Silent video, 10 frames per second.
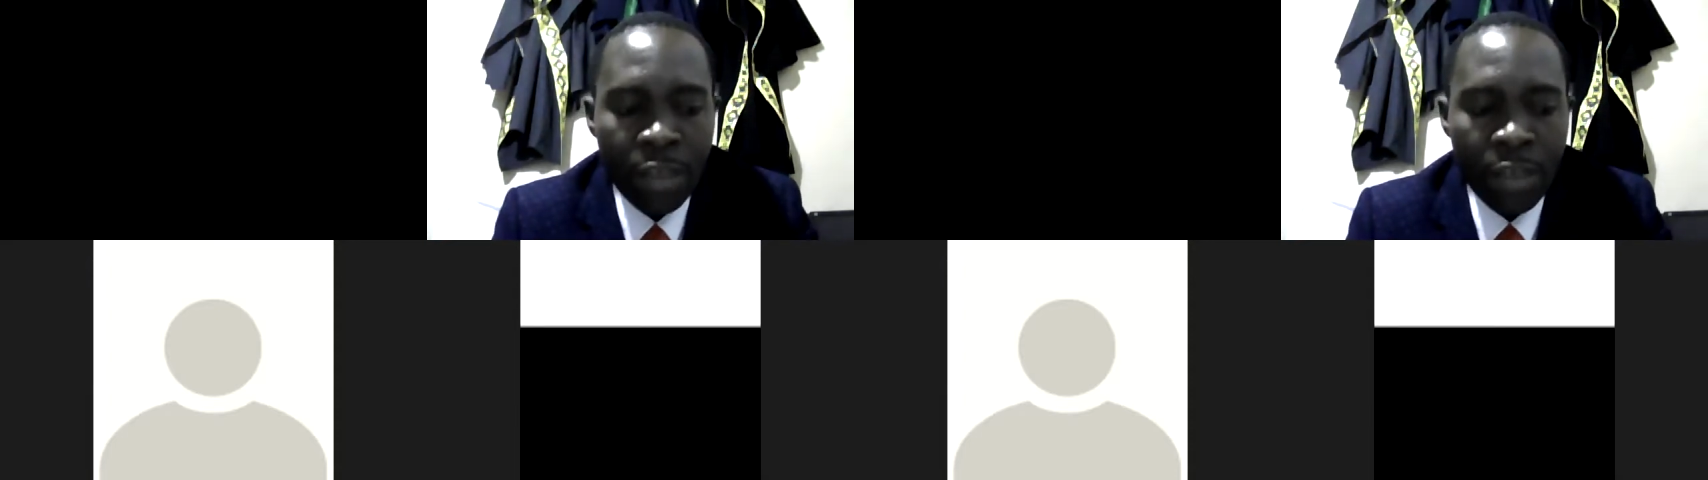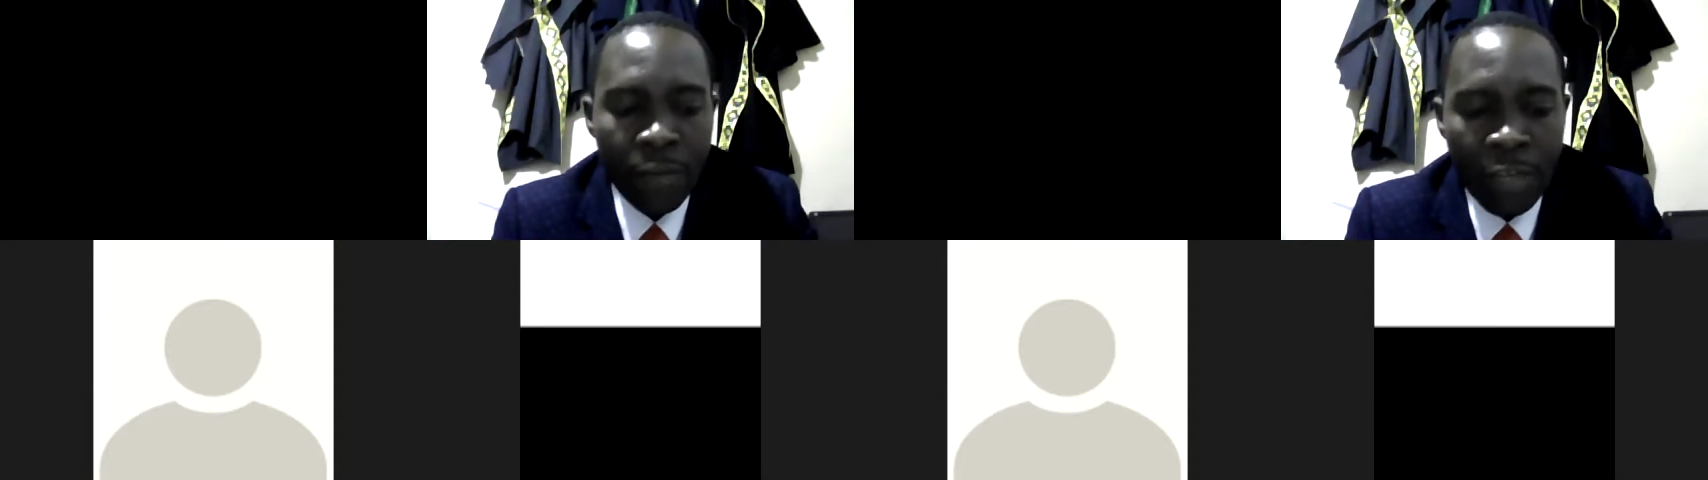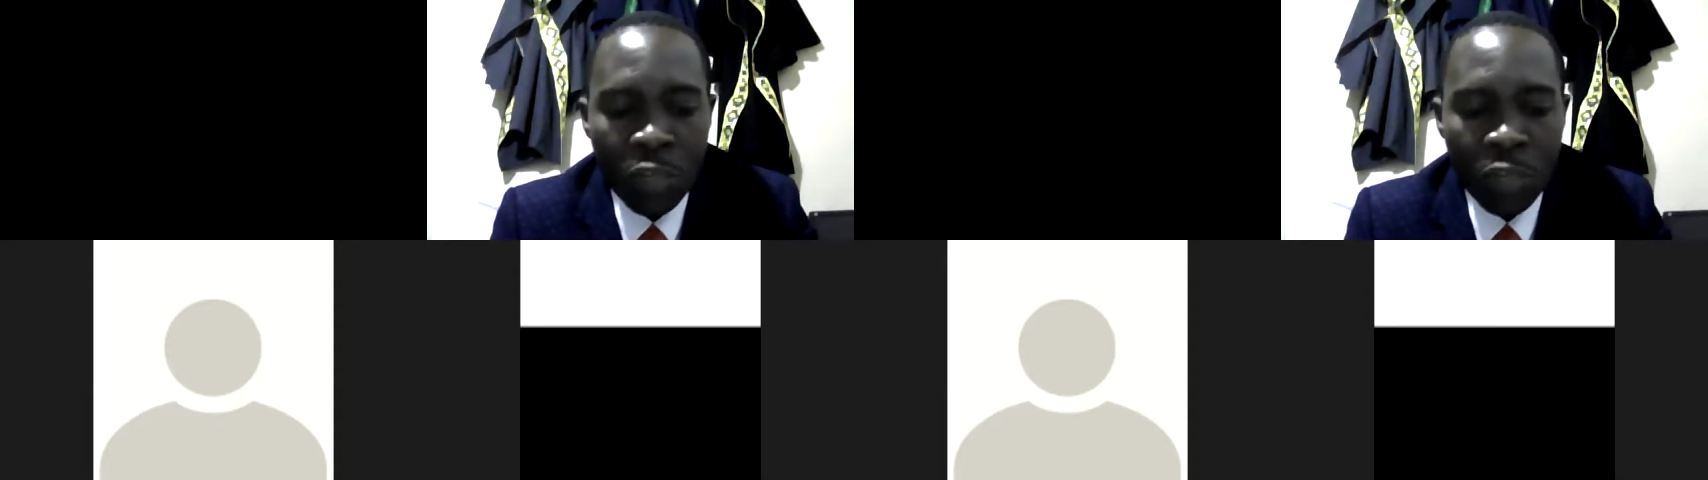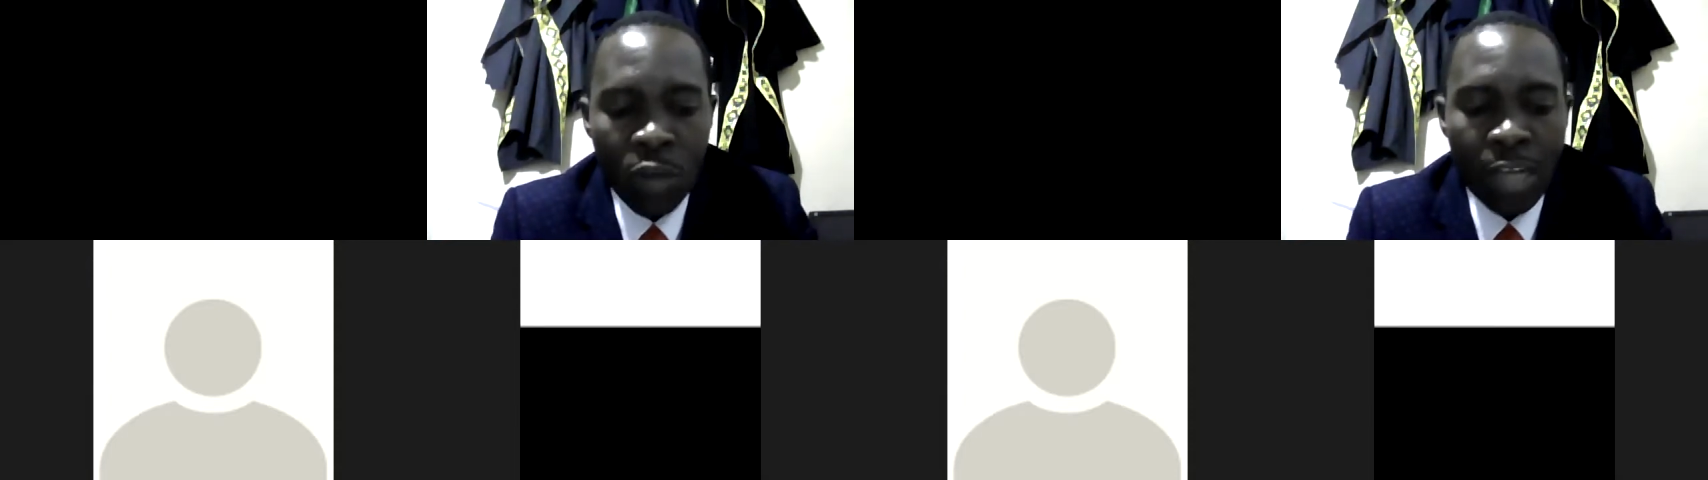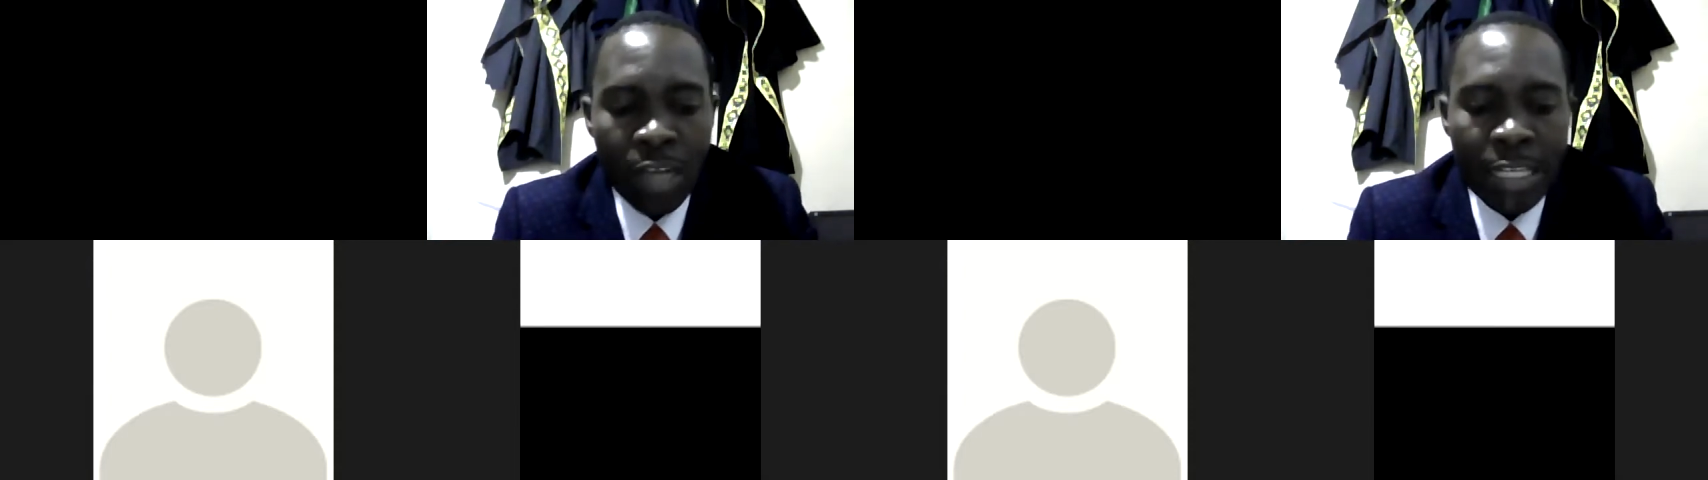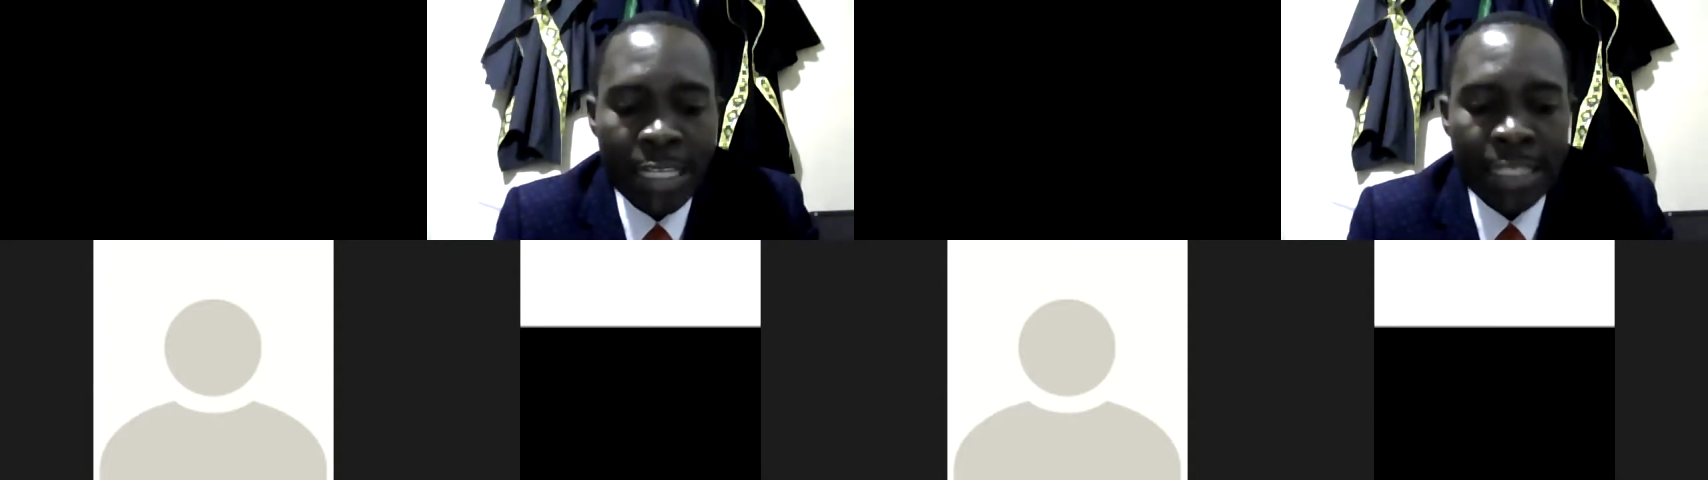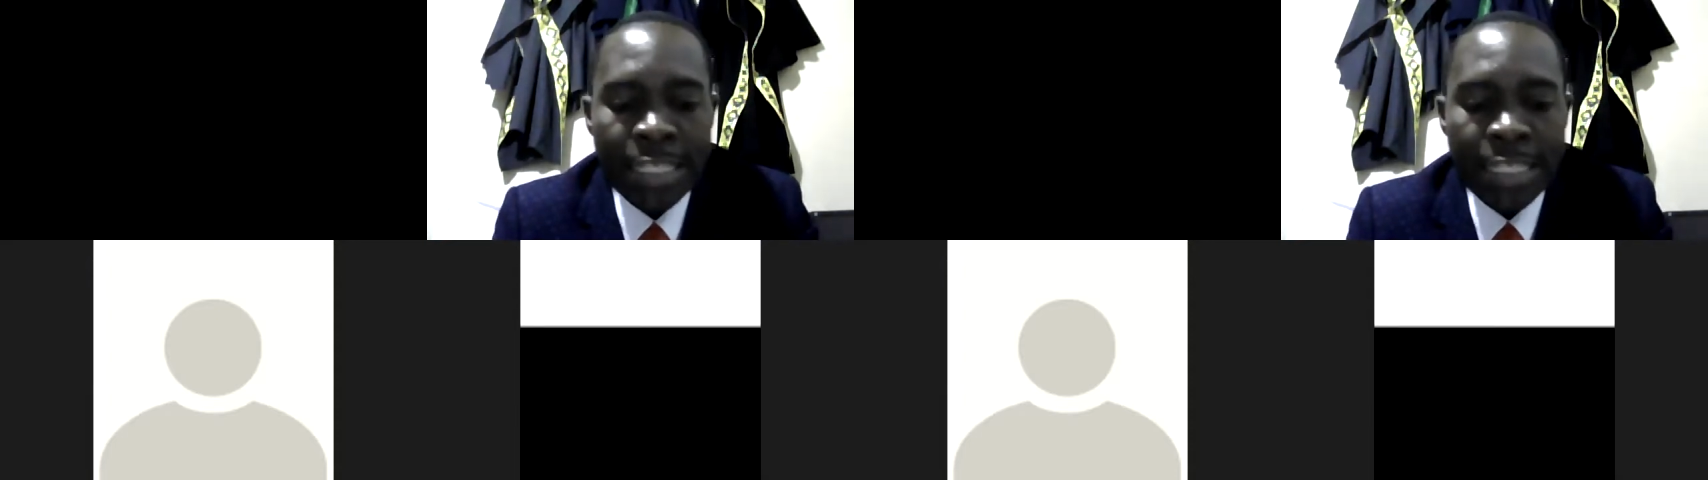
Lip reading: The first one is